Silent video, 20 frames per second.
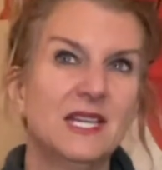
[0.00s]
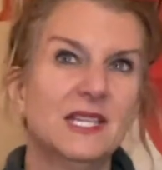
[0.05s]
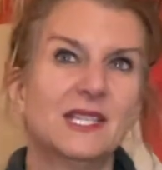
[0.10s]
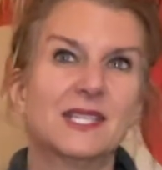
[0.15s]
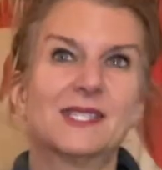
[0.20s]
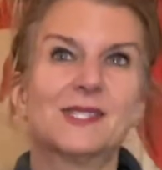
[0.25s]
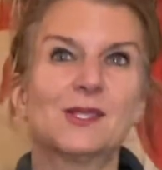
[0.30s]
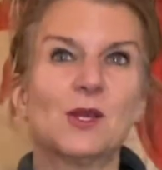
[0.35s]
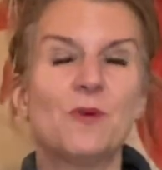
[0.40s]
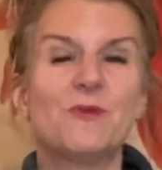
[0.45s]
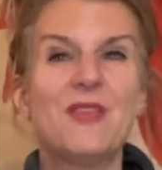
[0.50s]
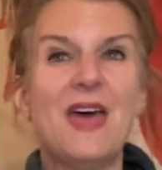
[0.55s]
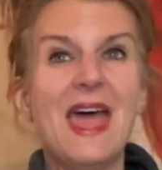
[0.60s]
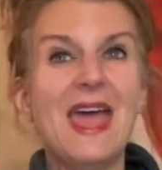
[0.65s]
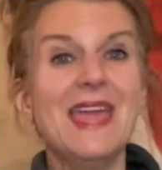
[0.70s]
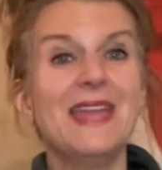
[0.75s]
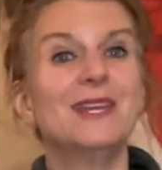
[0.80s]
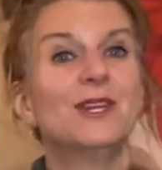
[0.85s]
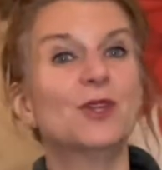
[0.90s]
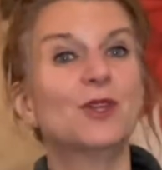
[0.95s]
So
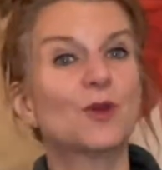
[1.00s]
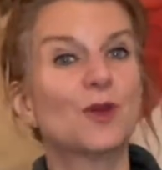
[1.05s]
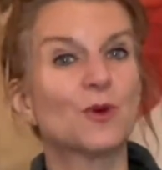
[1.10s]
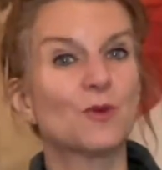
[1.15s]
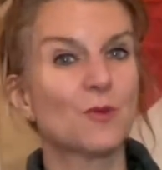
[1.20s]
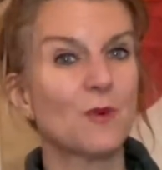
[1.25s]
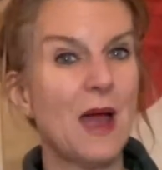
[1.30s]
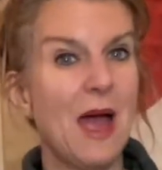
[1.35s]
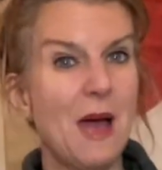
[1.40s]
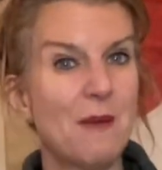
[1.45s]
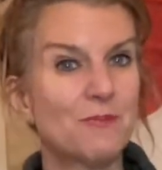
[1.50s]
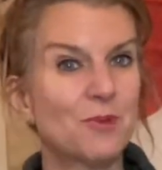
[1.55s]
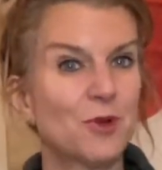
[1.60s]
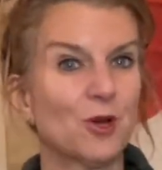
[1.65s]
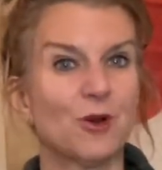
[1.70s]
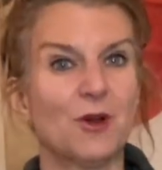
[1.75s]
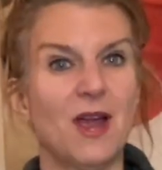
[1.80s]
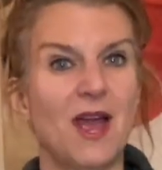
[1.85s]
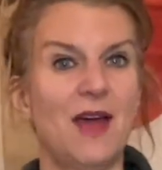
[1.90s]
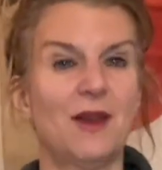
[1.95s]
then you can wrap
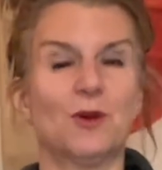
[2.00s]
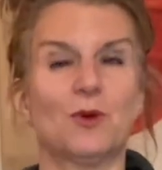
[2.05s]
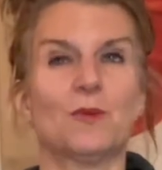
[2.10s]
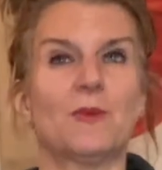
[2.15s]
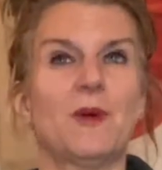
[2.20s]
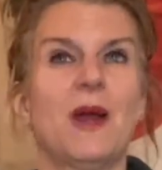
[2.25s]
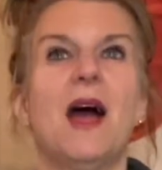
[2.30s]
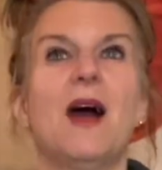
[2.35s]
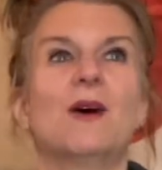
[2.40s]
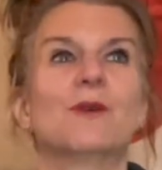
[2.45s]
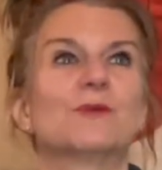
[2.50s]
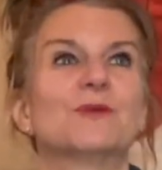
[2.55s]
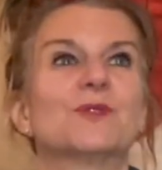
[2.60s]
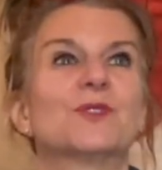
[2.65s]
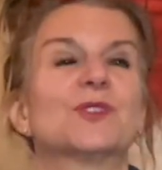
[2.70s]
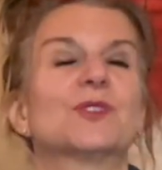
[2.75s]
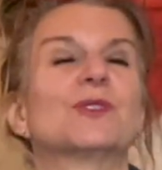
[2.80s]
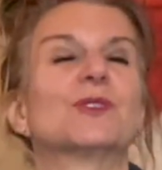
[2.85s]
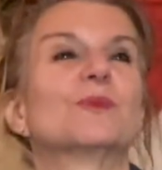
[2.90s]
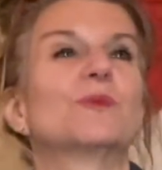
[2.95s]
your head around,
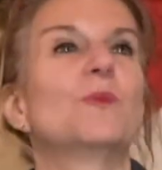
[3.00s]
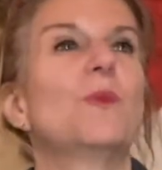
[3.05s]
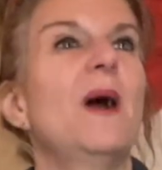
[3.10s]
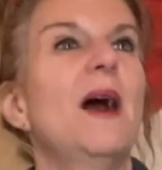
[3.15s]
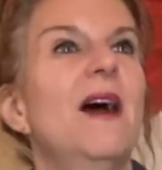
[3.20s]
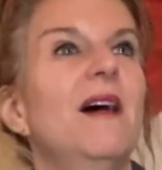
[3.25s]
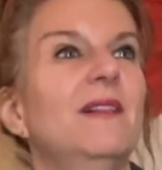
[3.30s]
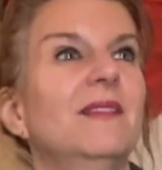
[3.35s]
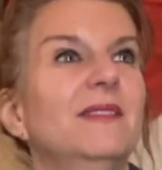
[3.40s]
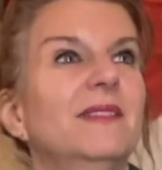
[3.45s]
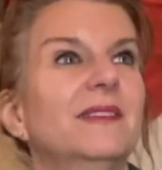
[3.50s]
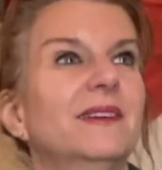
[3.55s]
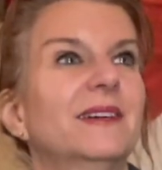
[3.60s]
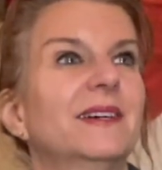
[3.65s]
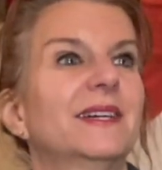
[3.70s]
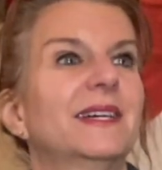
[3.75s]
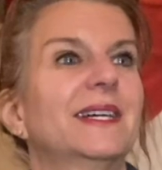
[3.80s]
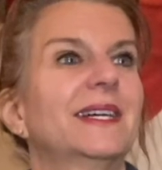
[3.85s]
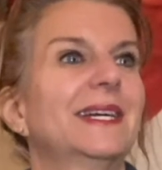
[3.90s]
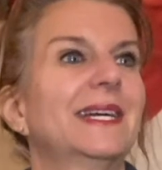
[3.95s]
well,
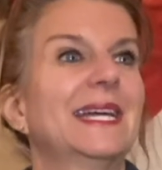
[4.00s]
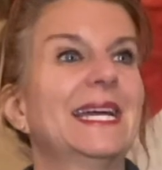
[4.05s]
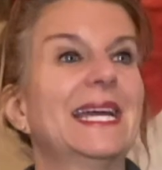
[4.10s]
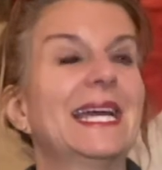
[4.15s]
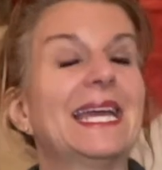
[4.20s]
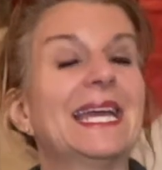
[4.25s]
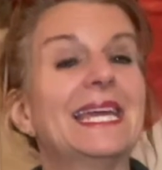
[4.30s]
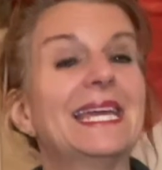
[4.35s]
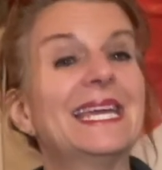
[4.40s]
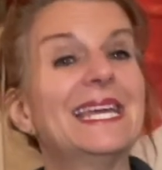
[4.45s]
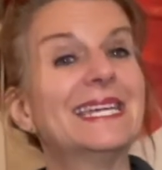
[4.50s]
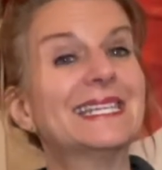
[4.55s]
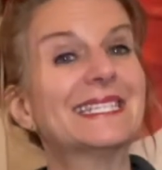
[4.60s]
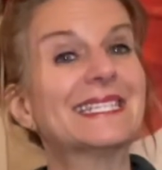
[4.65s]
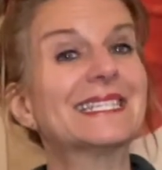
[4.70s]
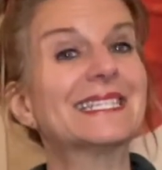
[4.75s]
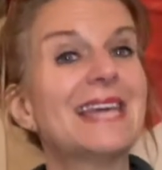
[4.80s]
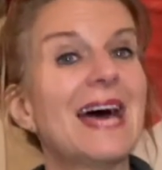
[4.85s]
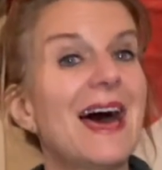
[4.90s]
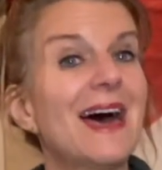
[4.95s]

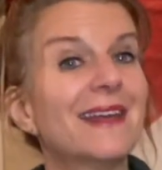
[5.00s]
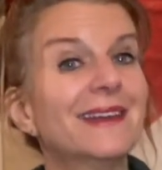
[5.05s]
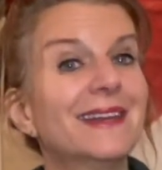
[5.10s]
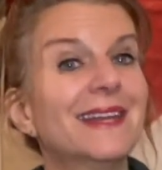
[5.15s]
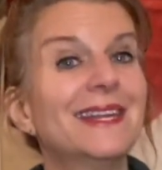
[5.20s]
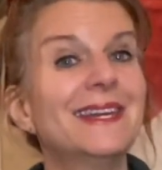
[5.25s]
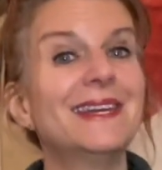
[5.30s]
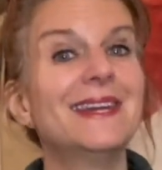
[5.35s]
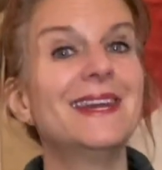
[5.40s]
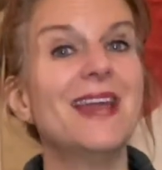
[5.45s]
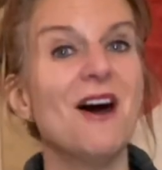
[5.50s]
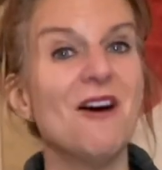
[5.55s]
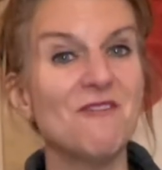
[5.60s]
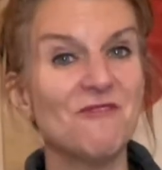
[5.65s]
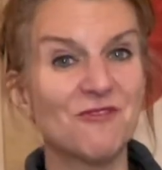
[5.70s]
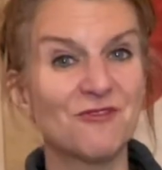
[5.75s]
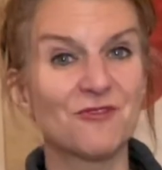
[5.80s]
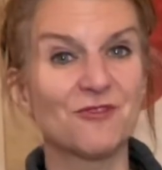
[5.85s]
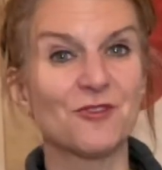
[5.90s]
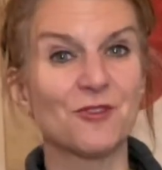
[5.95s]
is that
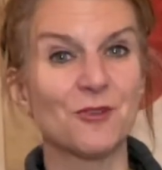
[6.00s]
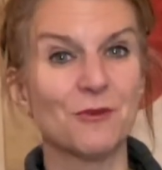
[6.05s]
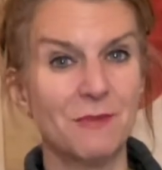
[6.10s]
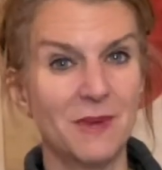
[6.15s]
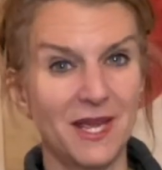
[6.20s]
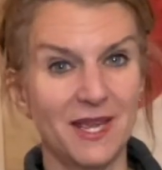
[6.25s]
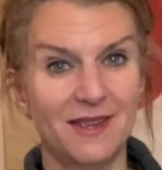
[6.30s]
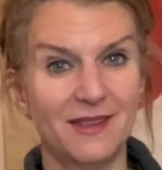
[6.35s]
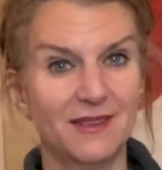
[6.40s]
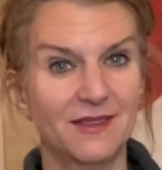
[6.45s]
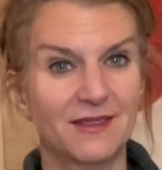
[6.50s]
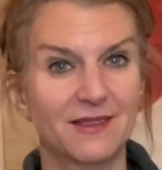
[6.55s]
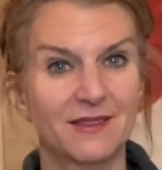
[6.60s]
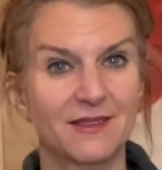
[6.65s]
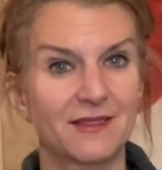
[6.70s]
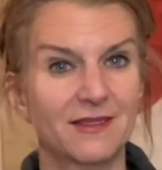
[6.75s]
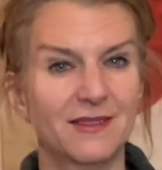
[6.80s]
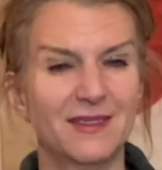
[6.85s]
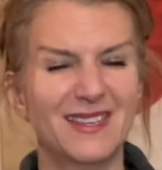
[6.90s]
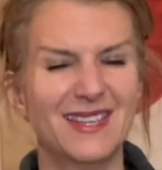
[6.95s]
enough for me?
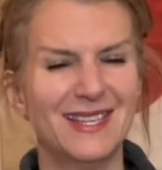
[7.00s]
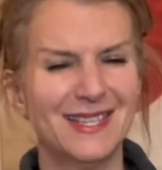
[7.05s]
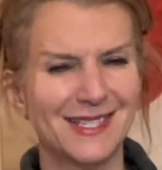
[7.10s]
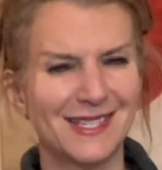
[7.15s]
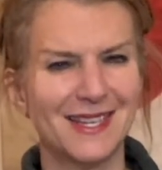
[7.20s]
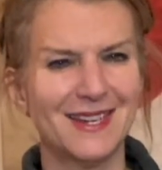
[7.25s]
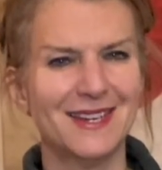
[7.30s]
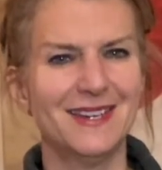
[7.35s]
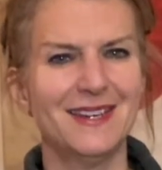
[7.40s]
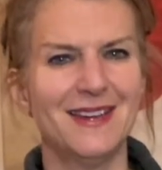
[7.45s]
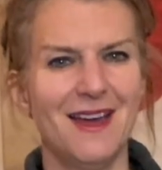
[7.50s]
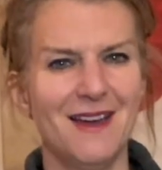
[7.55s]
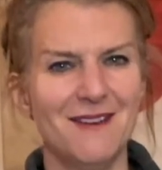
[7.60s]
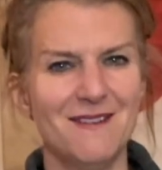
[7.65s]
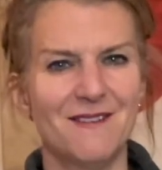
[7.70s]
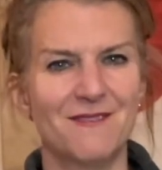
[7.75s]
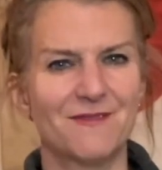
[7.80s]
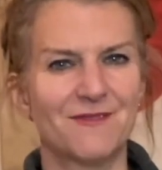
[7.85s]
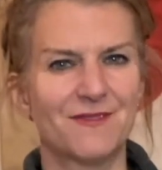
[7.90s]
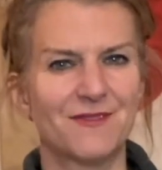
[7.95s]
Is it enough?